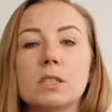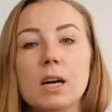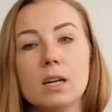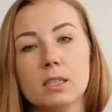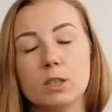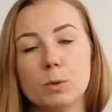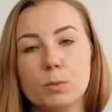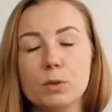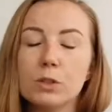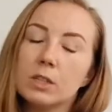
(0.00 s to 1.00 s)
that you
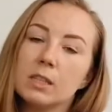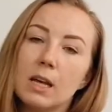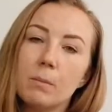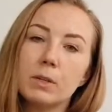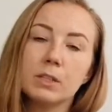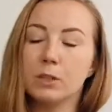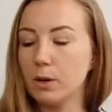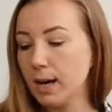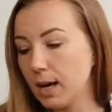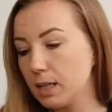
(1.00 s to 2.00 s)
put certain numbers in your
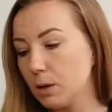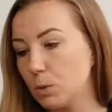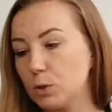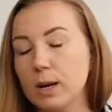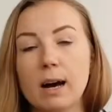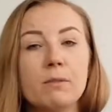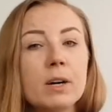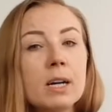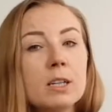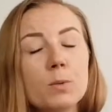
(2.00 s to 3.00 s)
head. I want to have
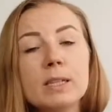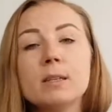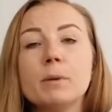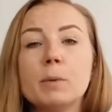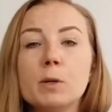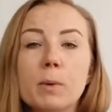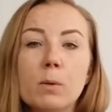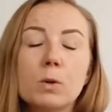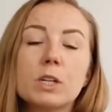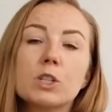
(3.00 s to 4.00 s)
20 people in my
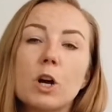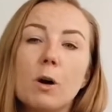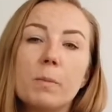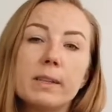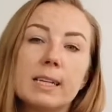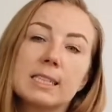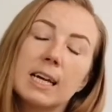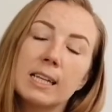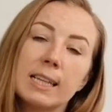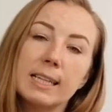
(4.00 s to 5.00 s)
workshop, and then
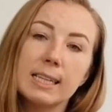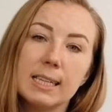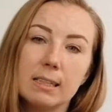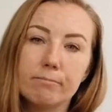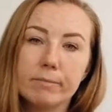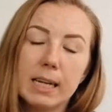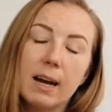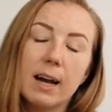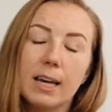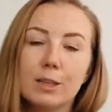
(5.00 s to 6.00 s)
suddenly,
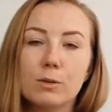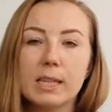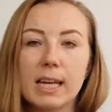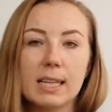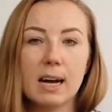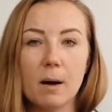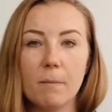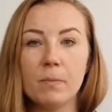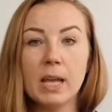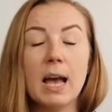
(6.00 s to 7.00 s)
8 or 10 come.
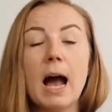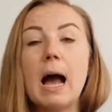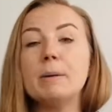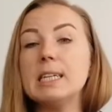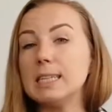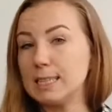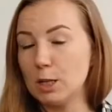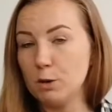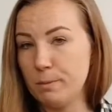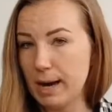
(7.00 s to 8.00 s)
I mean, it's
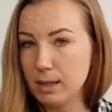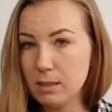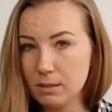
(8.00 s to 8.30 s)
not bad,